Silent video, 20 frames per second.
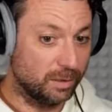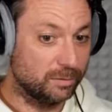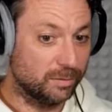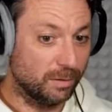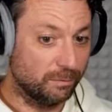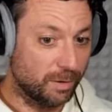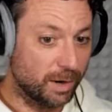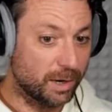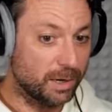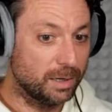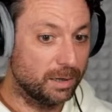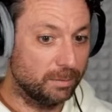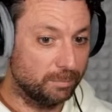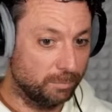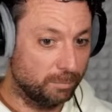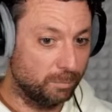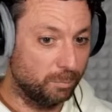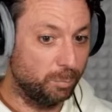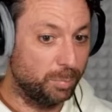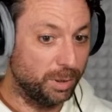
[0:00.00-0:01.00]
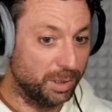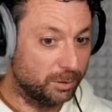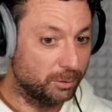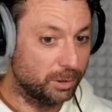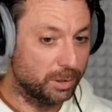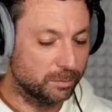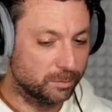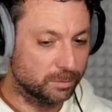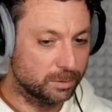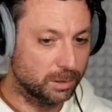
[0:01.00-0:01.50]
a very big
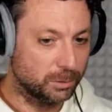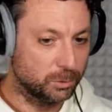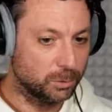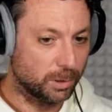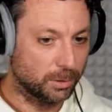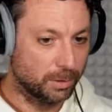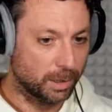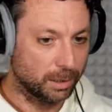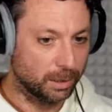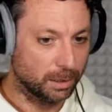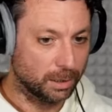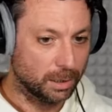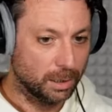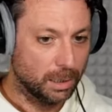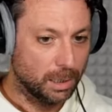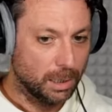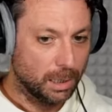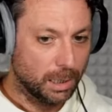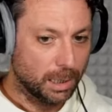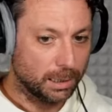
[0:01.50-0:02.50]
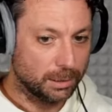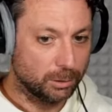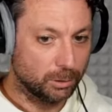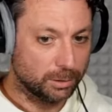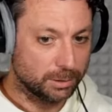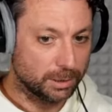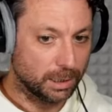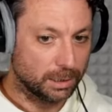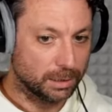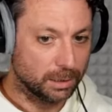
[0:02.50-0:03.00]
risk that you are running and you are
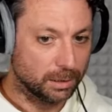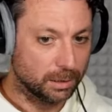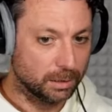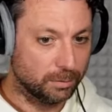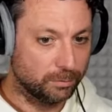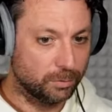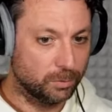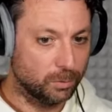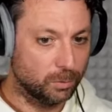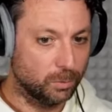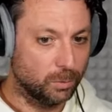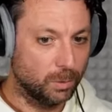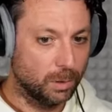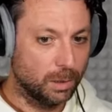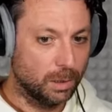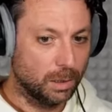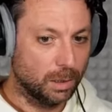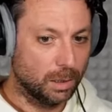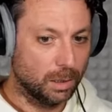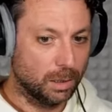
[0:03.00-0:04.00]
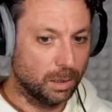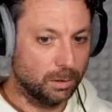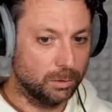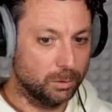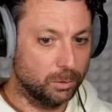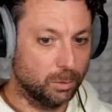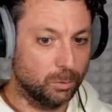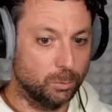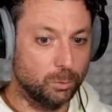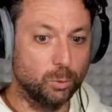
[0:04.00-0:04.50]
taking. If you
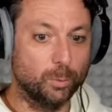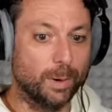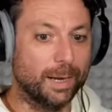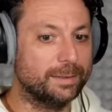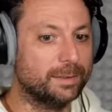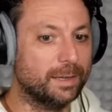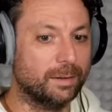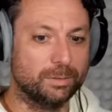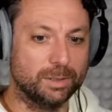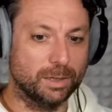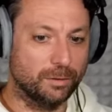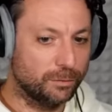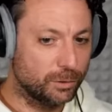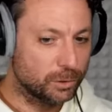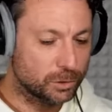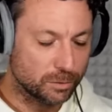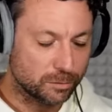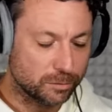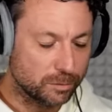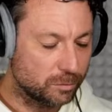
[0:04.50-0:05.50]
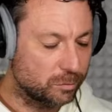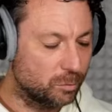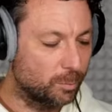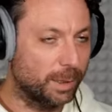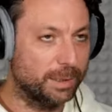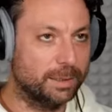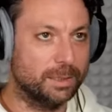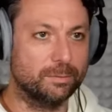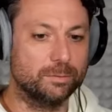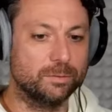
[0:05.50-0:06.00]
you might have inefficiencies, you
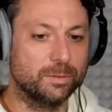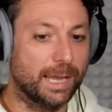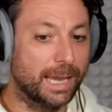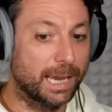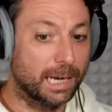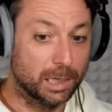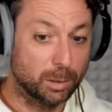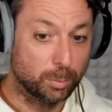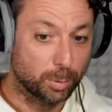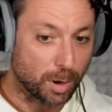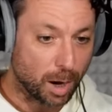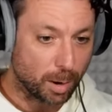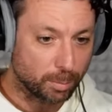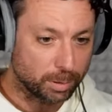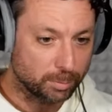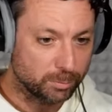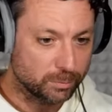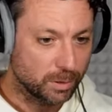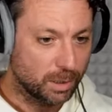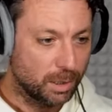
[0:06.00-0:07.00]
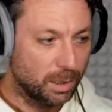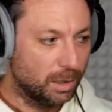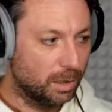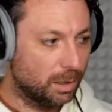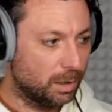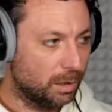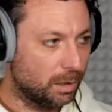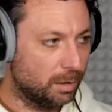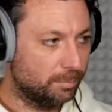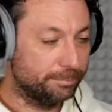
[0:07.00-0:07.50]
might have scaling problems,
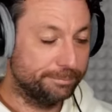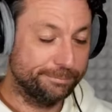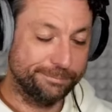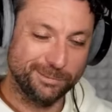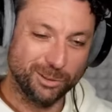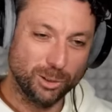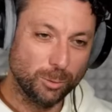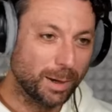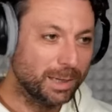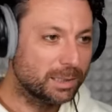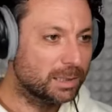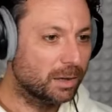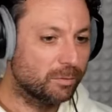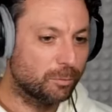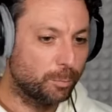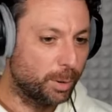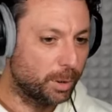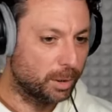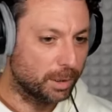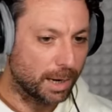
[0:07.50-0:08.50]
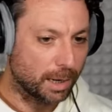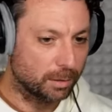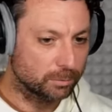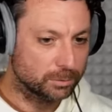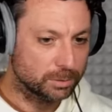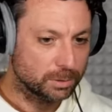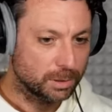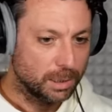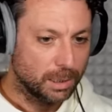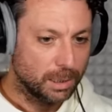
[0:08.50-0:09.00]
you might have burnout,